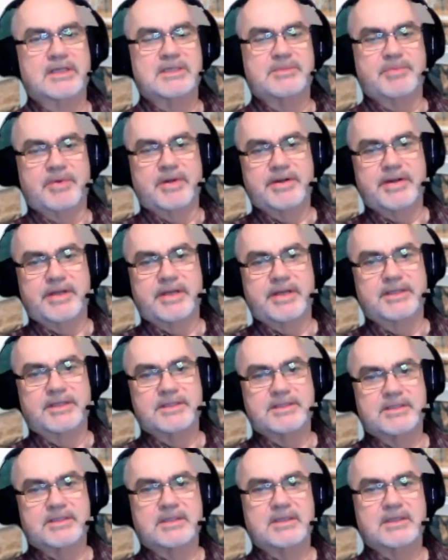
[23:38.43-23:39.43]

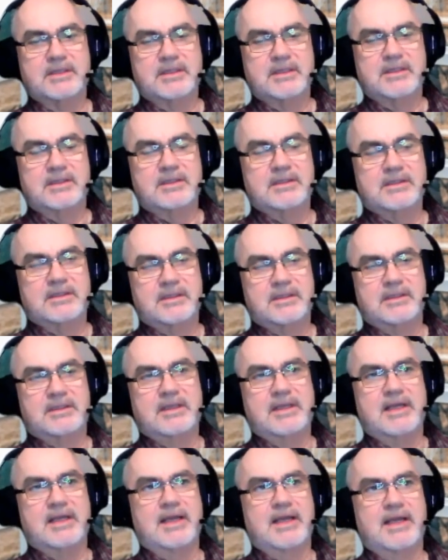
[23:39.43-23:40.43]
experience,
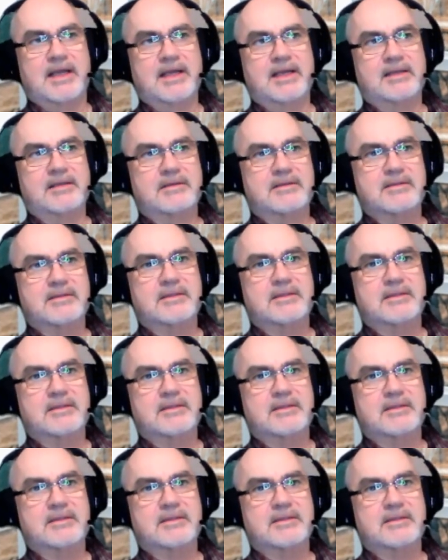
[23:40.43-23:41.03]
and